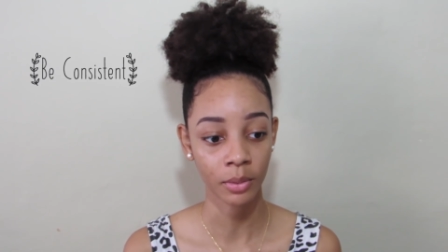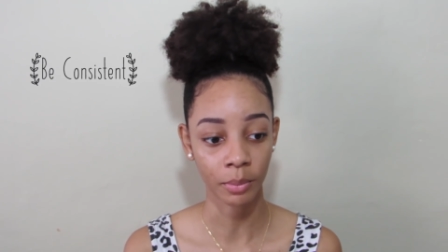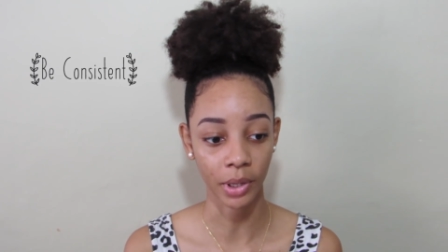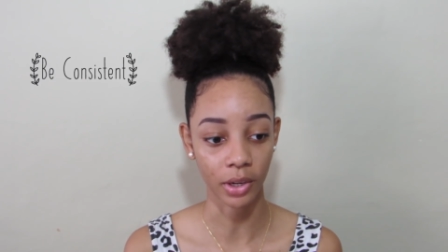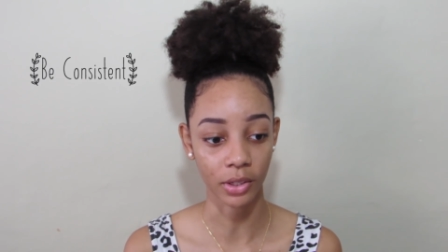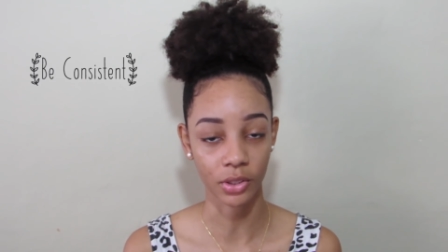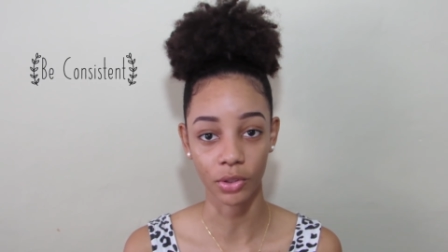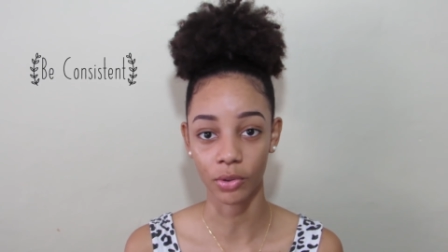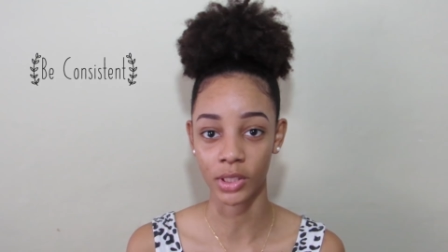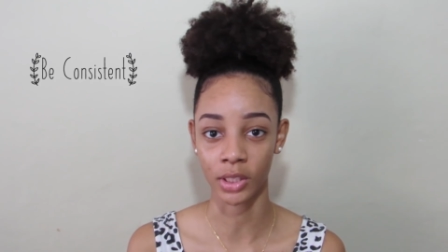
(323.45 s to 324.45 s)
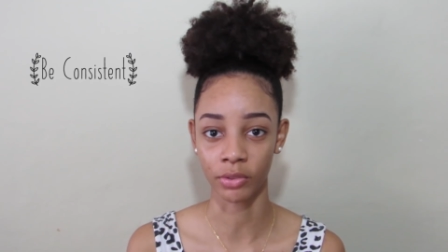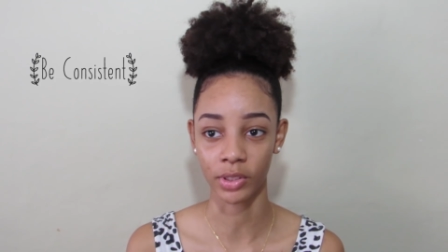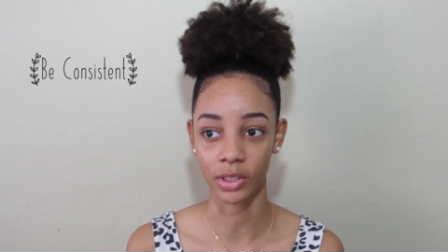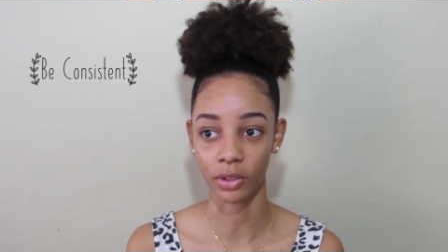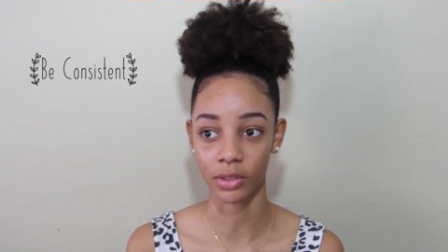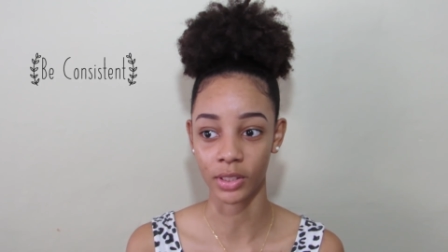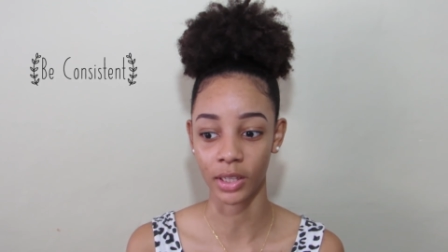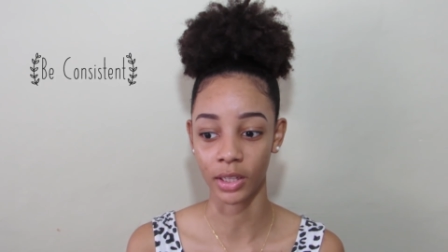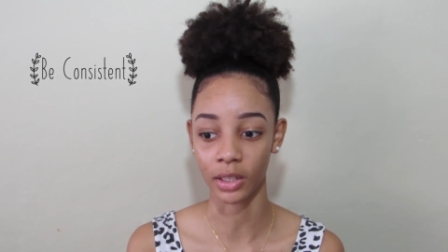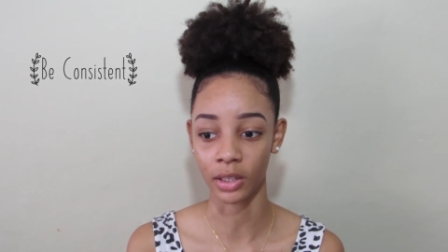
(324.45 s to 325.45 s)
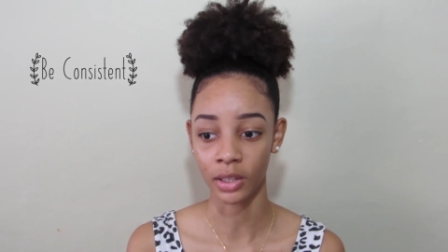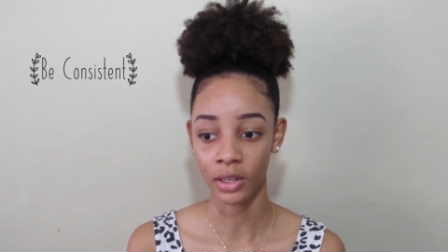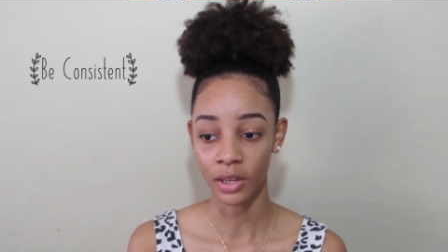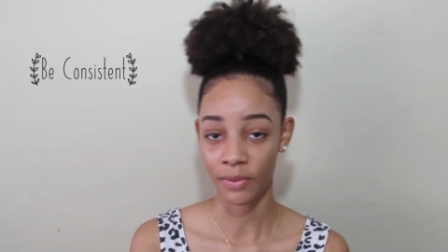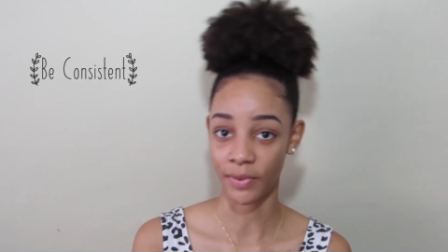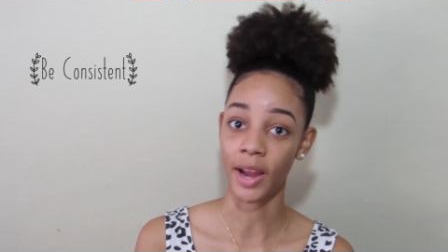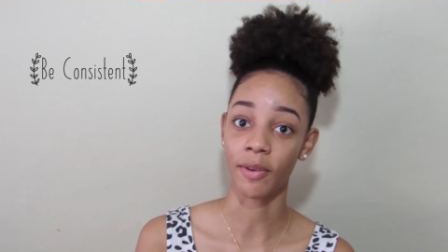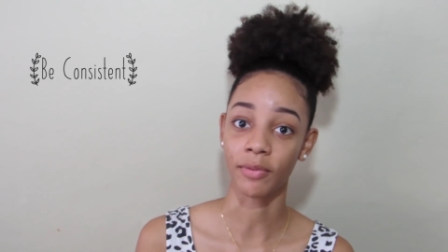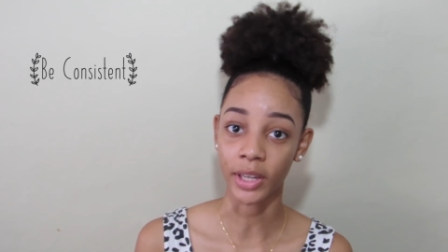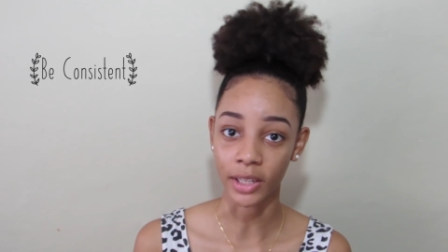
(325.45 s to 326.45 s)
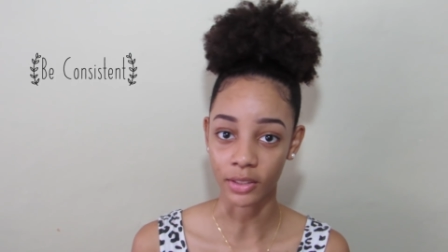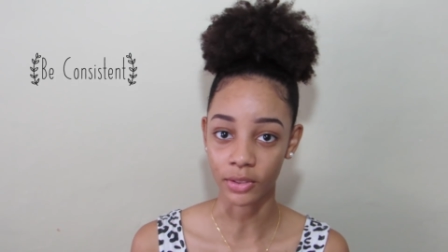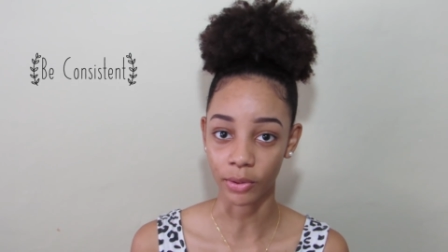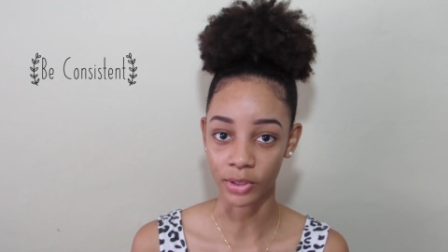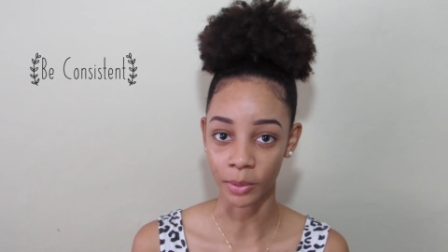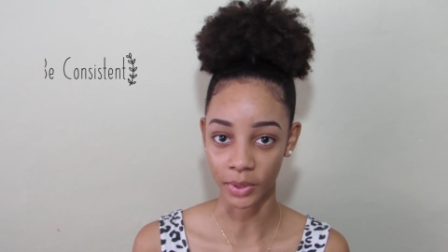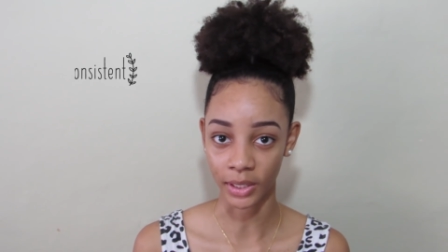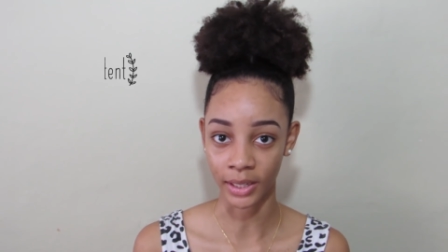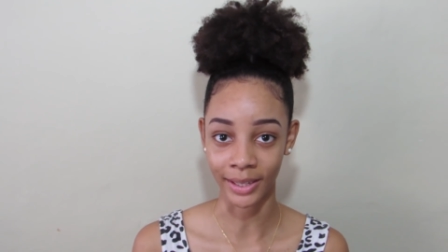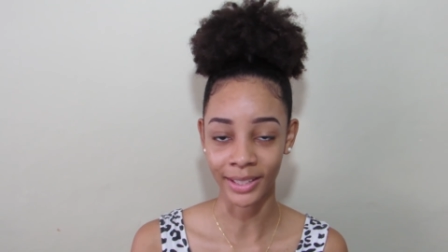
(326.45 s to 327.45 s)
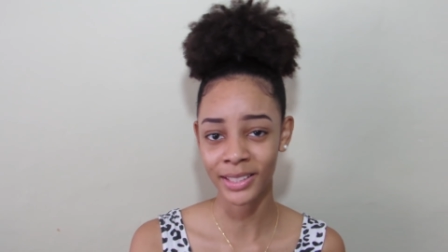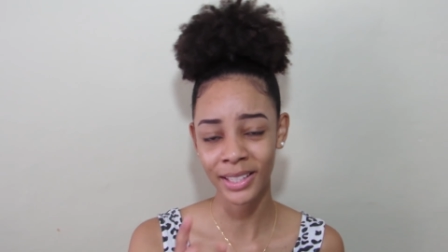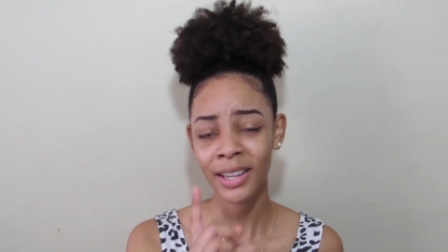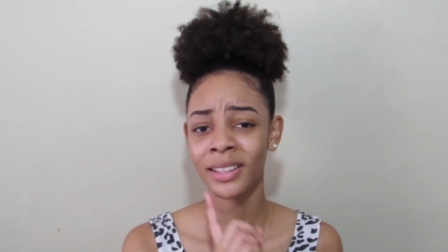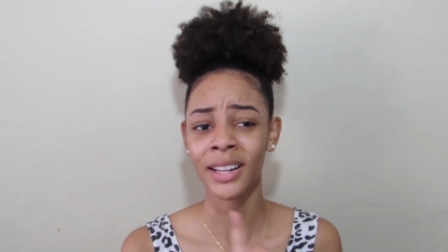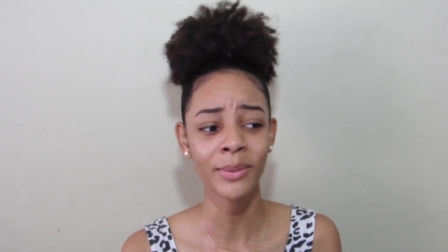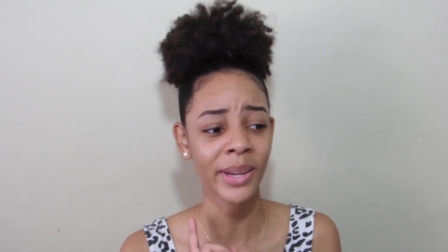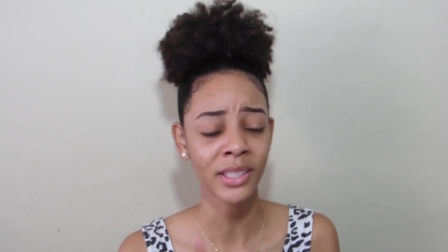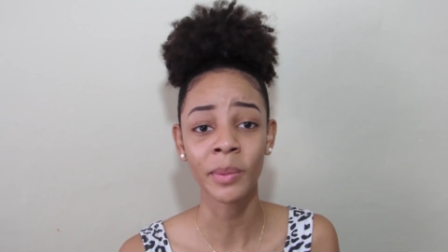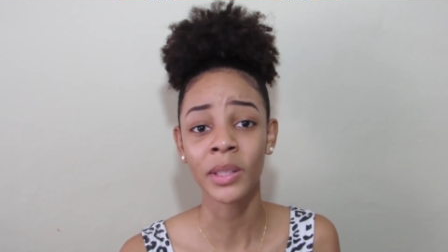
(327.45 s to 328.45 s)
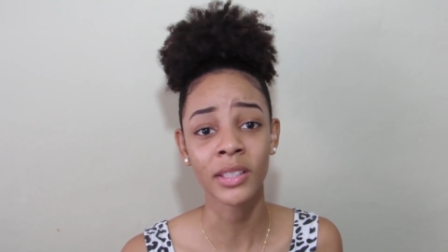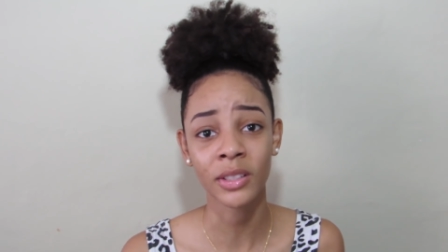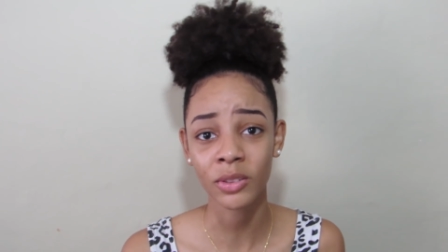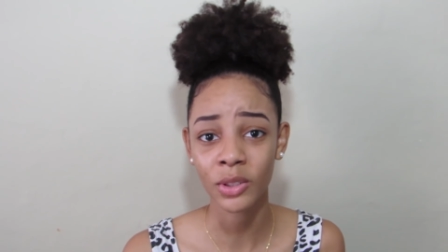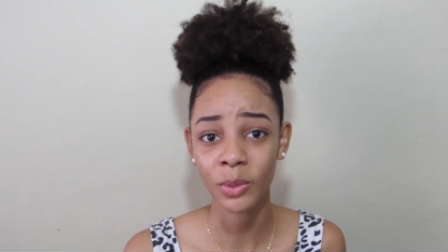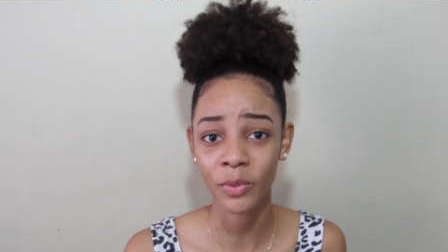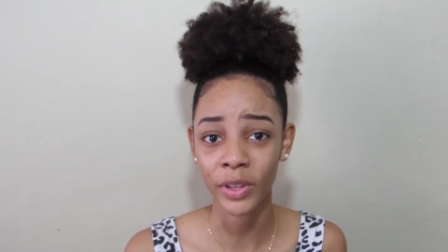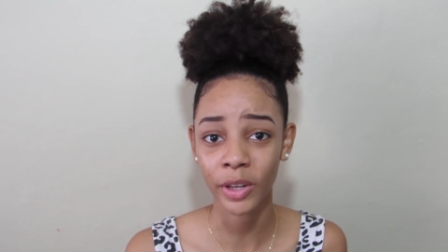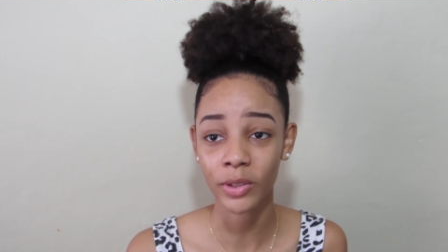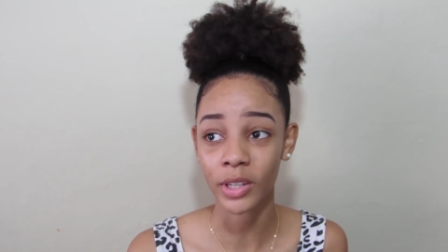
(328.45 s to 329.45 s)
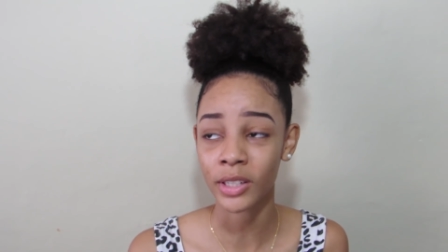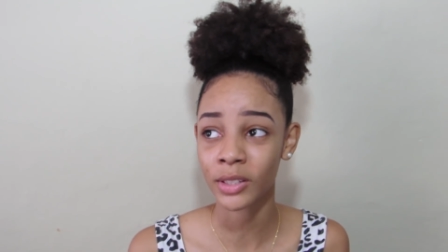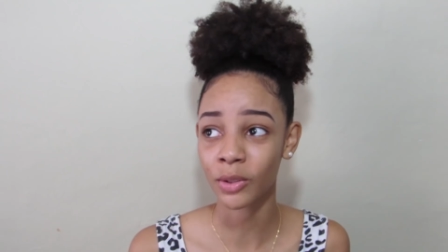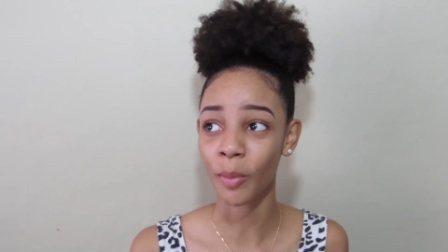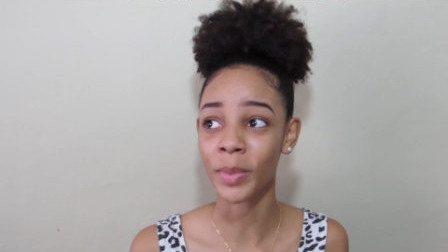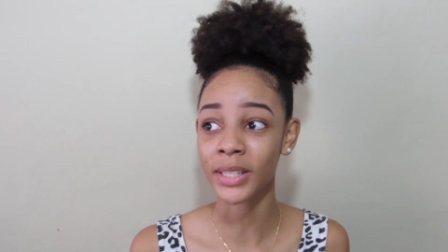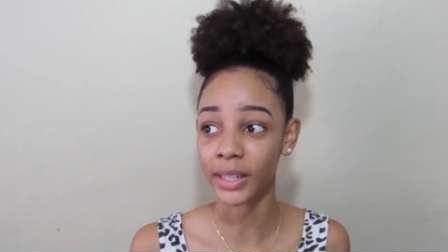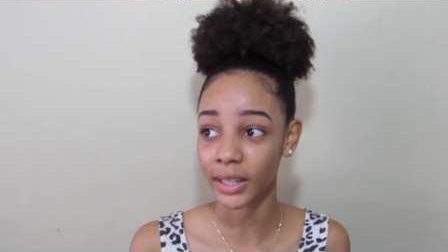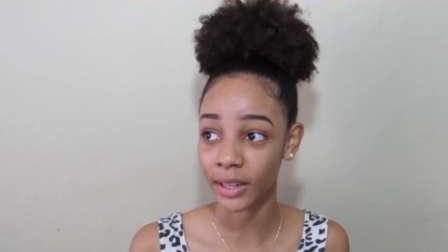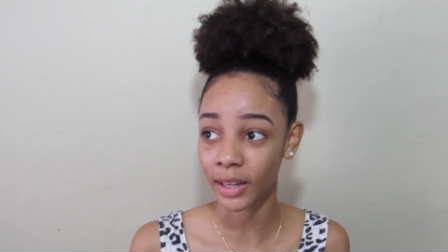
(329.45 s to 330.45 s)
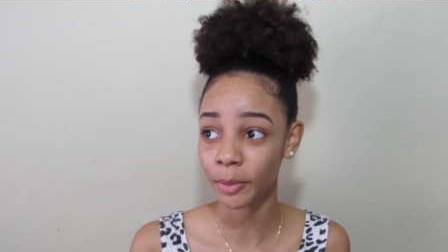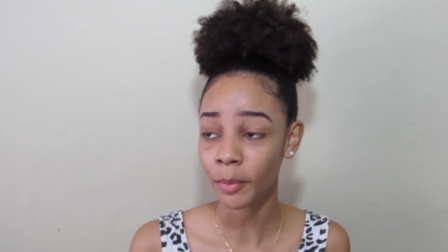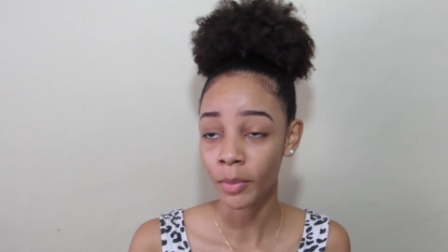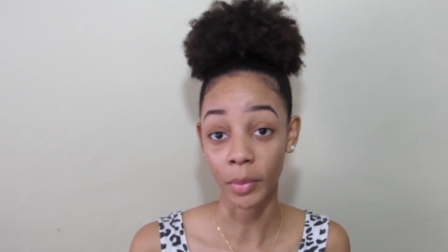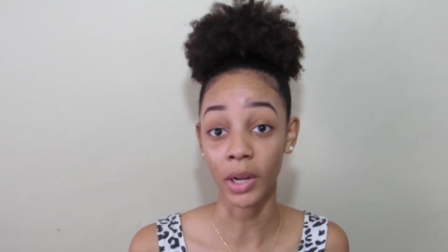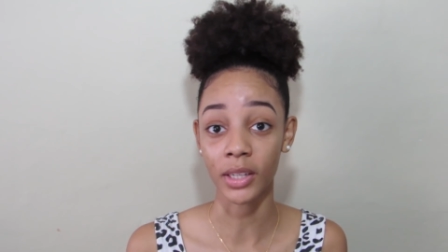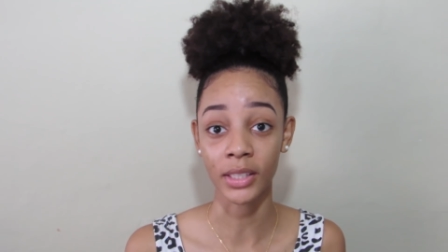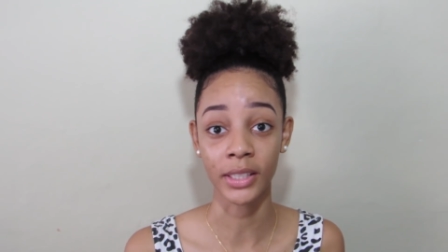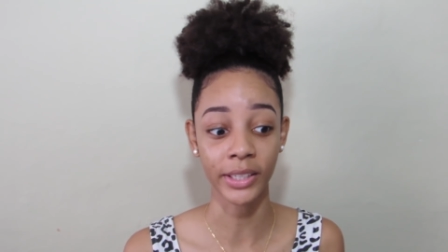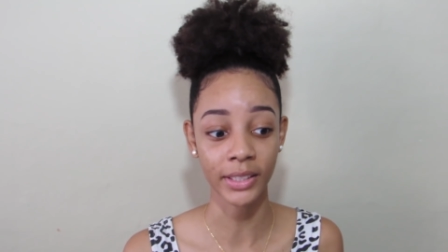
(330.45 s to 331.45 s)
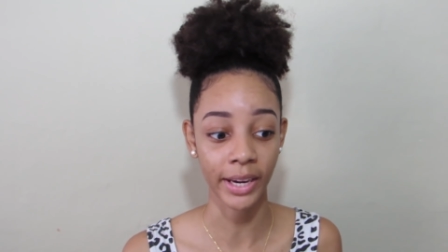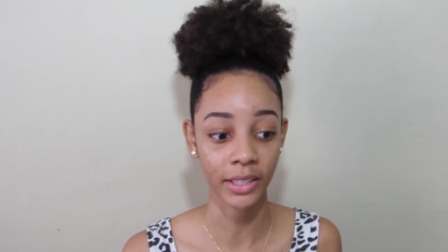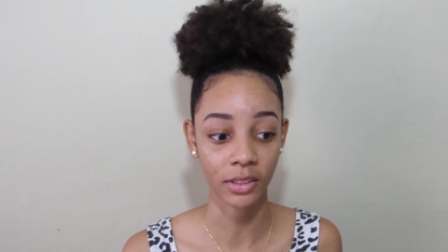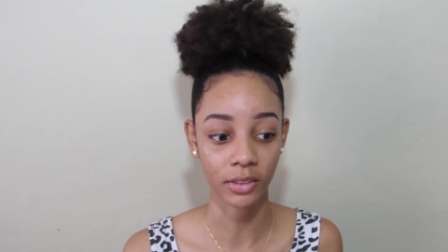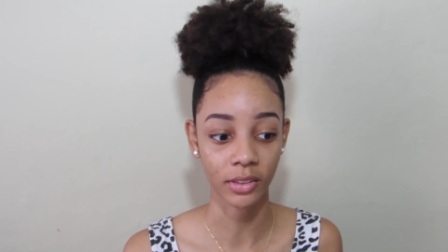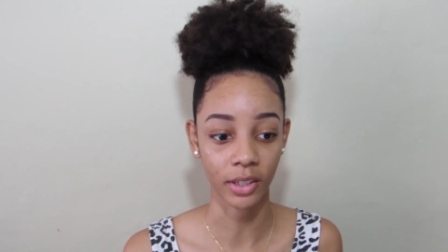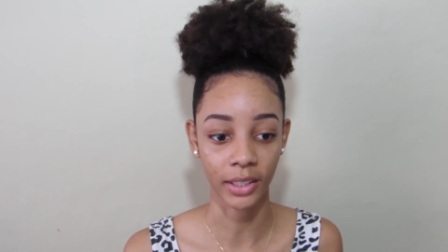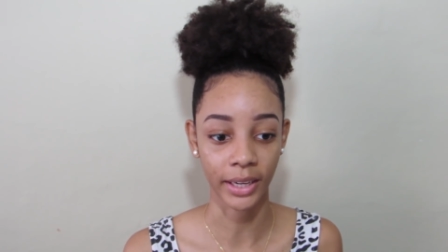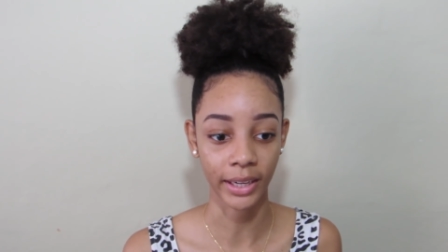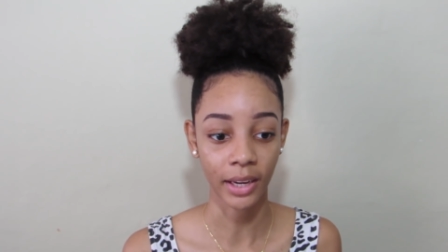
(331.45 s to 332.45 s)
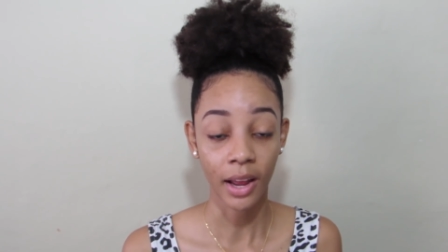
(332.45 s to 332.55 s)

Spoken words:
because you don't see the results in 5 days or something like that. You see, that's why some of these YouTube videos are so misleading, because their titles are like,